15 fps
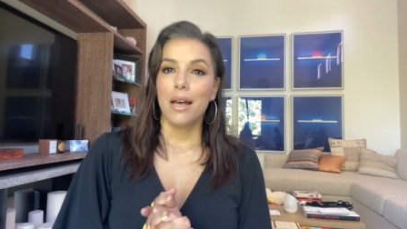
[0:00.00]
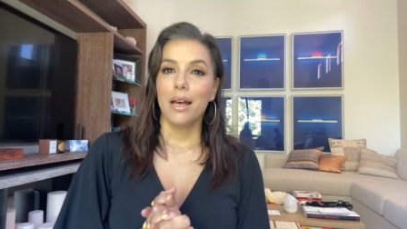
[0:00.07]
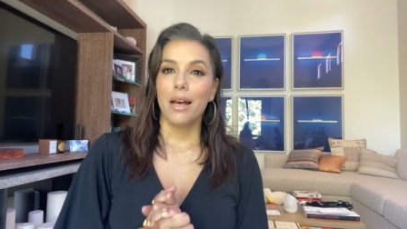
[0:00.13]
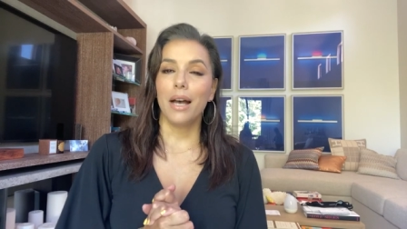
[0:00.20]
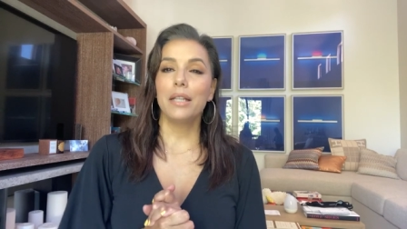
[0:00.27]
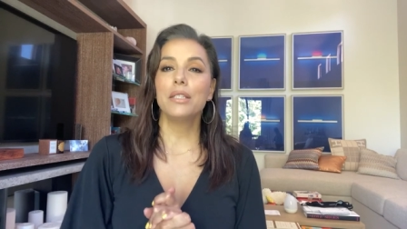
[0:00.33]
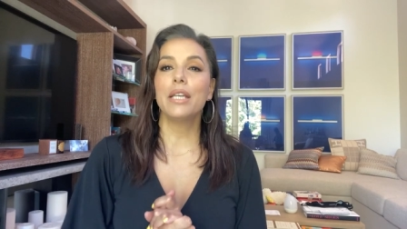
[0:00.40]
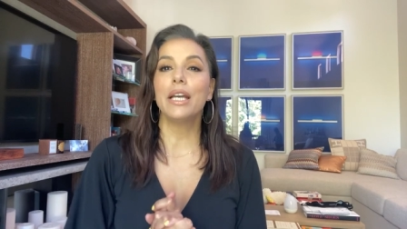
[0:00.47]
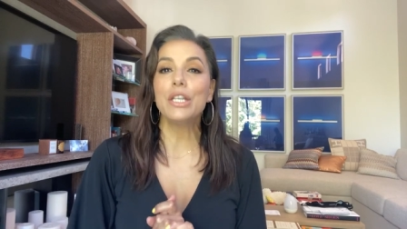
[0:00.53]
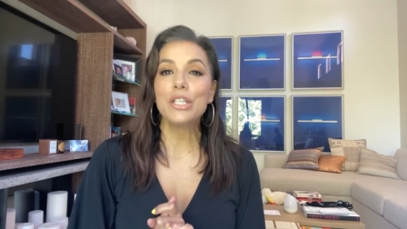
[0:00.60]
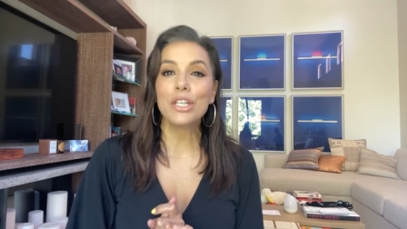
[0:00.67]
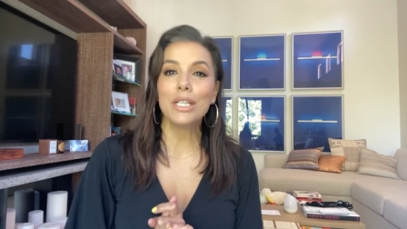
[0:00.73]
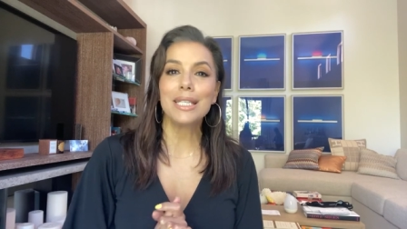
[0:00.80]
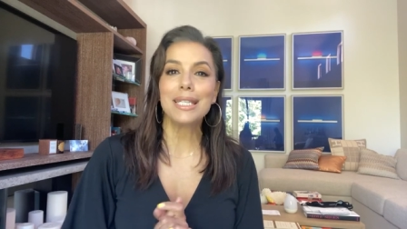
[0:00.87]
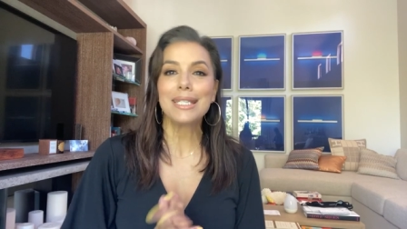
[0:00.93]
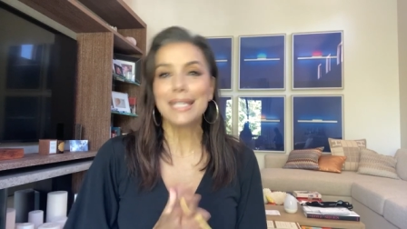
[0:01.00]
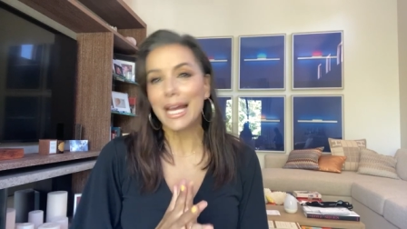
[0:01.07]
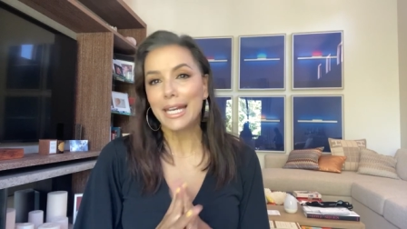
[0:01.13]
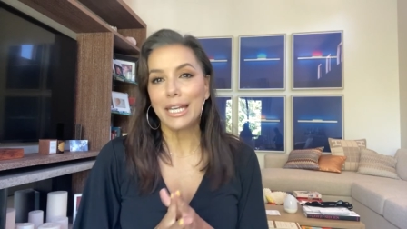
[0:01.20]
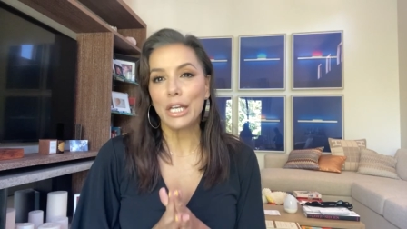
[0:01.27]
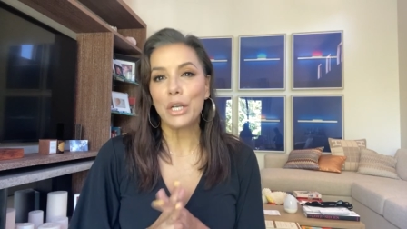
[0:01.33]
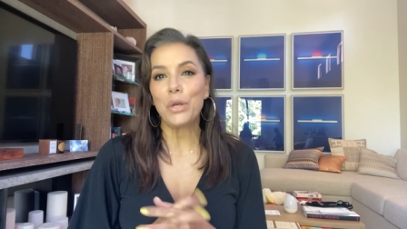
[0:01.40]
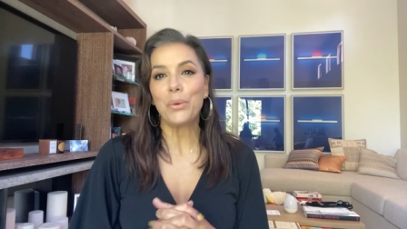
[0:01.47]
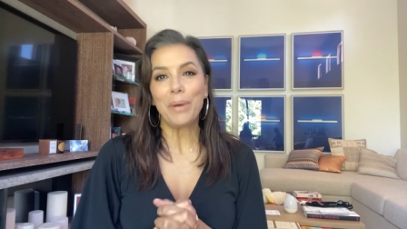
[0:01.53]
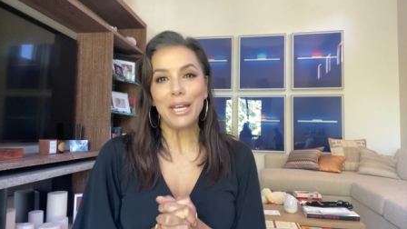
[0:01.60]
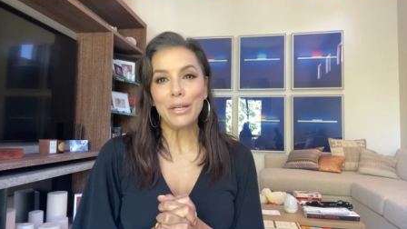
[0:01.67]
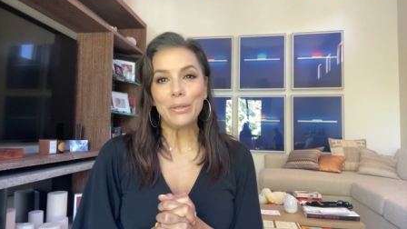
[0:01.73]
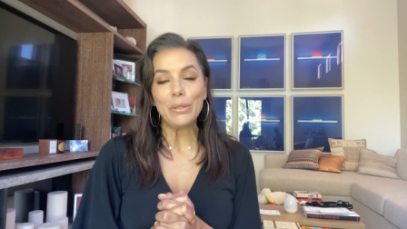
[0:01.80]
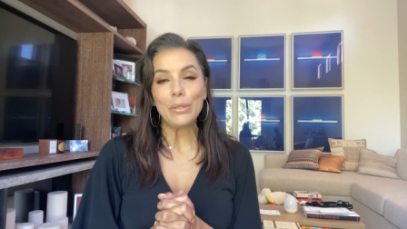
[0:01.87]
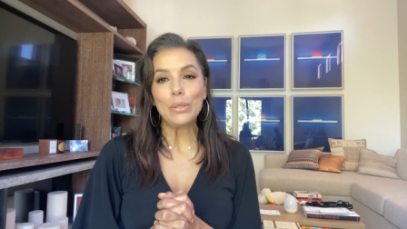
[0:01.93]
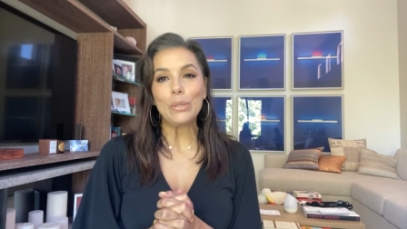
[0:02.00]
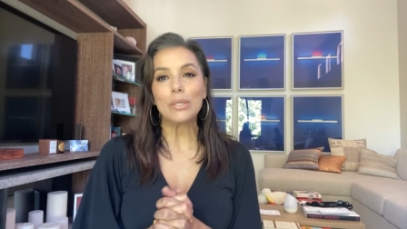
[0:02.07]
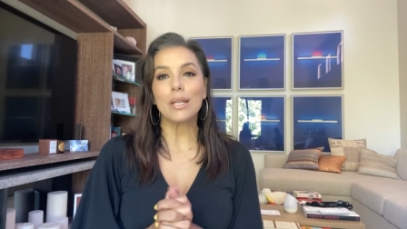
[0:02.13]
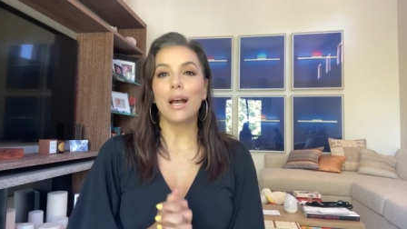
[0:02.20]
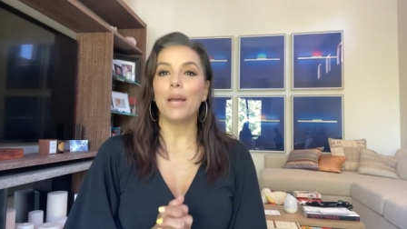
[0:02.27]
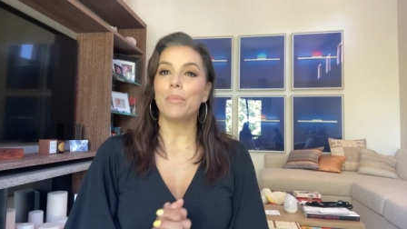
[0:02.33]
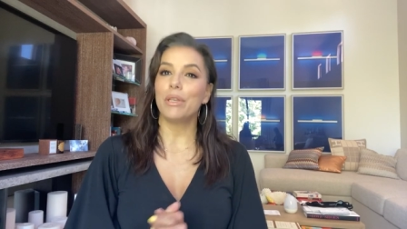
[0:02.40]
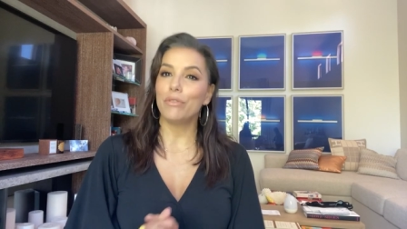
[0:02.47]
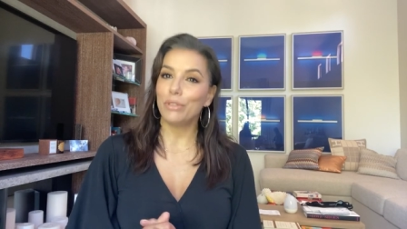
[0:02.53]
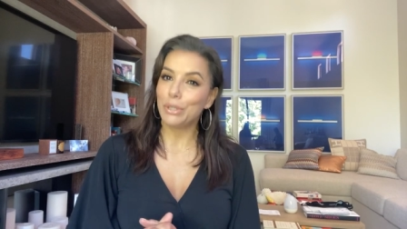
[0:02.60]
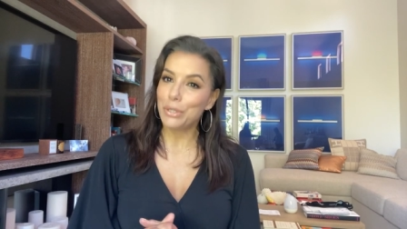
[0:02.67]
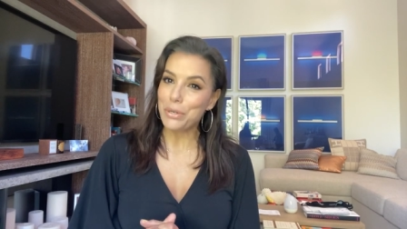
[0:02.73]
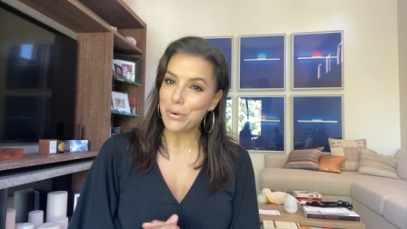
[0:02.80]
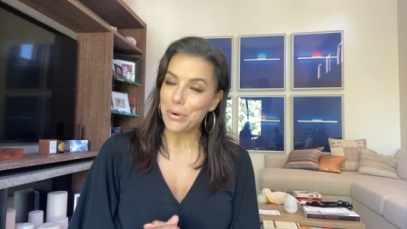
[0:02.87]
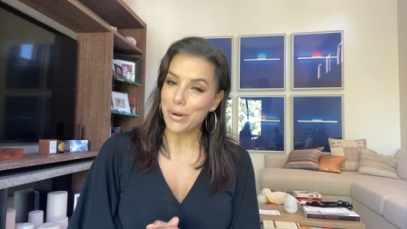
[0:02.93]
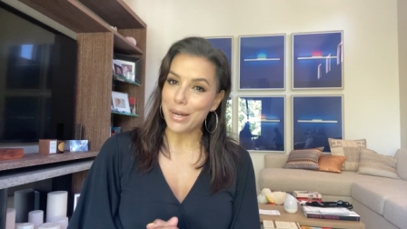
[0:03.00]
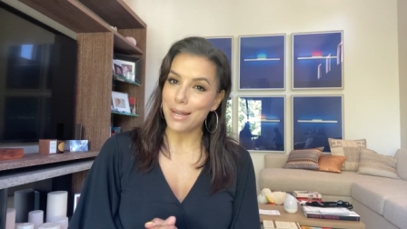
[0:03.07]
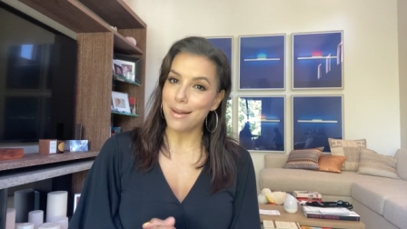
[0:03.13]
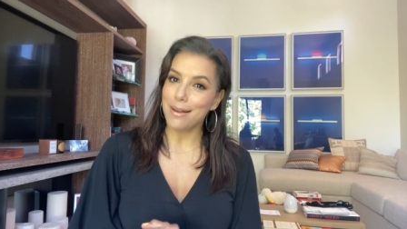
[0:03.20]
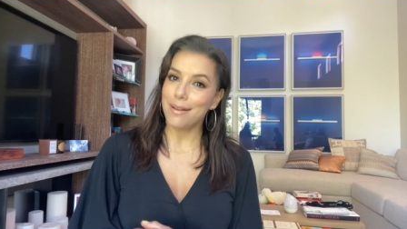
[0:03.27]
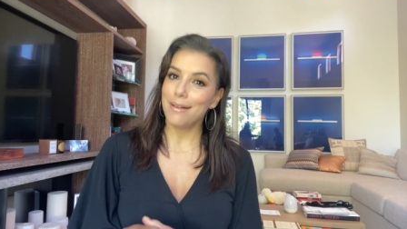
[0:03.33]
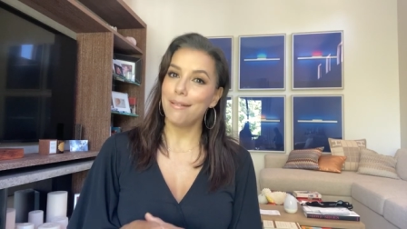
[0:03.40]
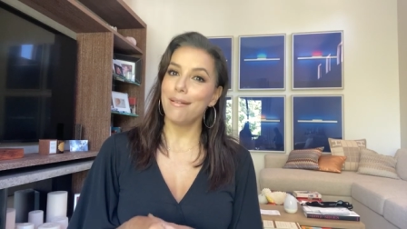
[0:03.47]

Attention second graders, I'm Eva Longoria.